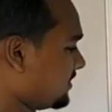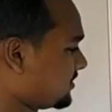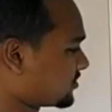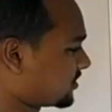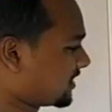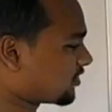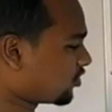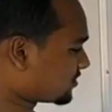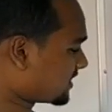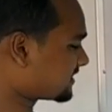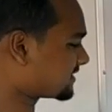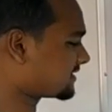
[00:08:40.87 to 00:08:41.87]
So they
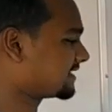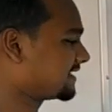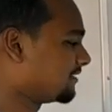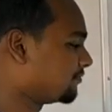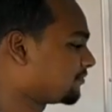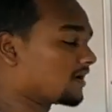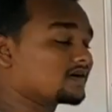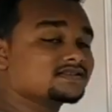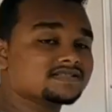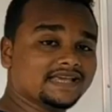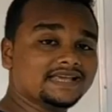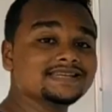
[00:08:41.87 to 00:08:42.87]
causes
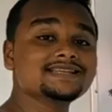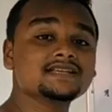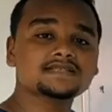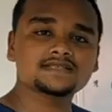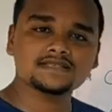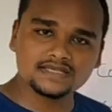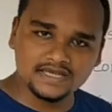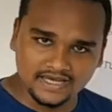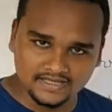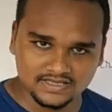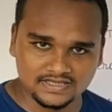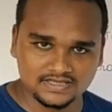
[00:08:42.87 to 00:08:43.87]
burns in
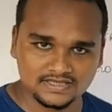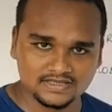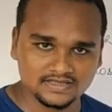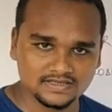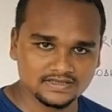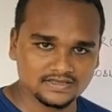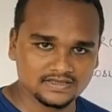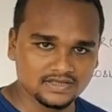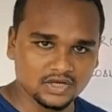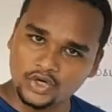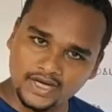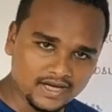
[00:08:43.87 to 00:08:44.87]
skins.
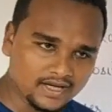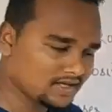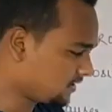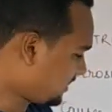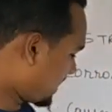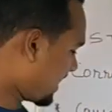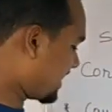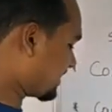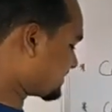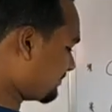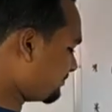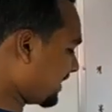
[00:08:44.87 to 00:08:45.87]
Okay? An
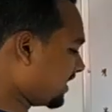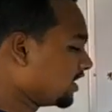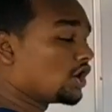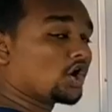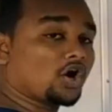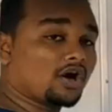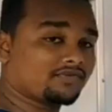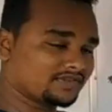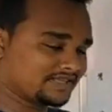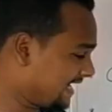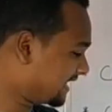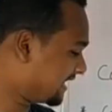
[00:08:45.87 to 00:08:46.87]
example of
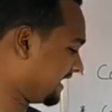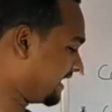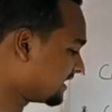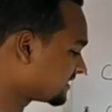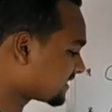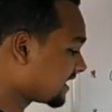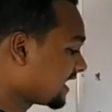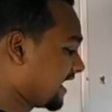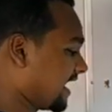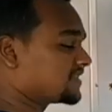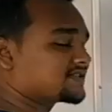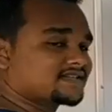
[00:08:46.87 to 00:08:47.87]
that is
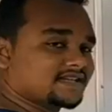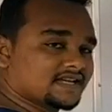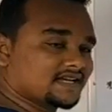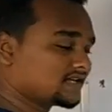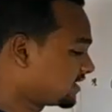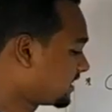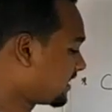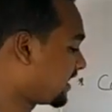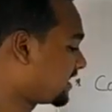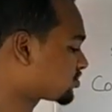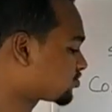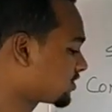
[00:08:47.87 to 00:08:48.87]
HCl,
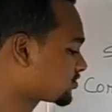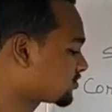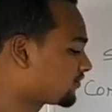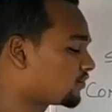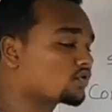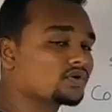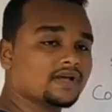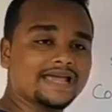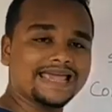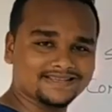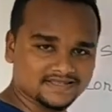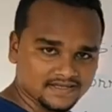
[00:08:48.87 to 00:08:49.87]
H2SO4,
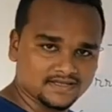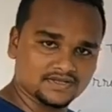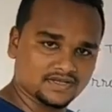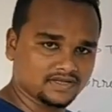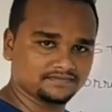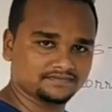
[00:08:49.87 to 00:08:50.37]
etc.